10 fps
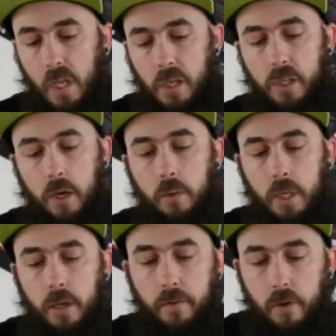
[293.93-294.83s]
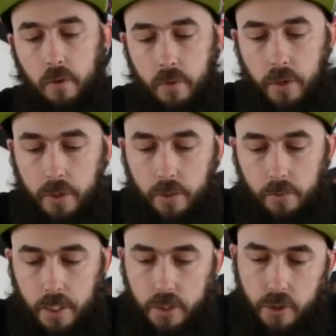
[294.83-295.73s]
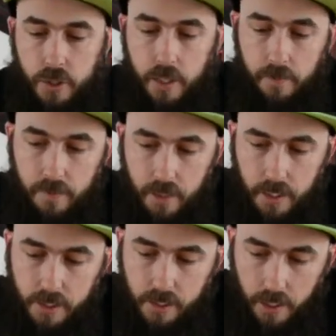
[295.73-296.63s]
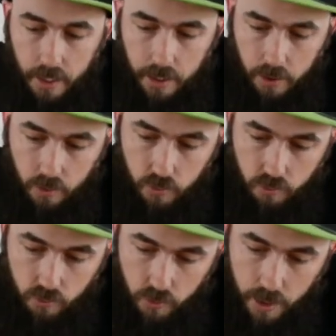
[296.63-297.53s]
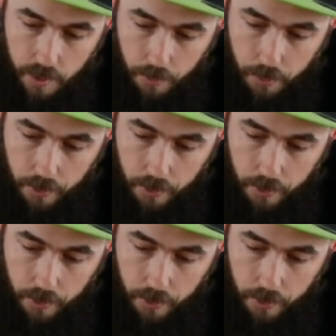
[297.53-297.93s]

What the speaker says: So without further ado, let's just give this a drip.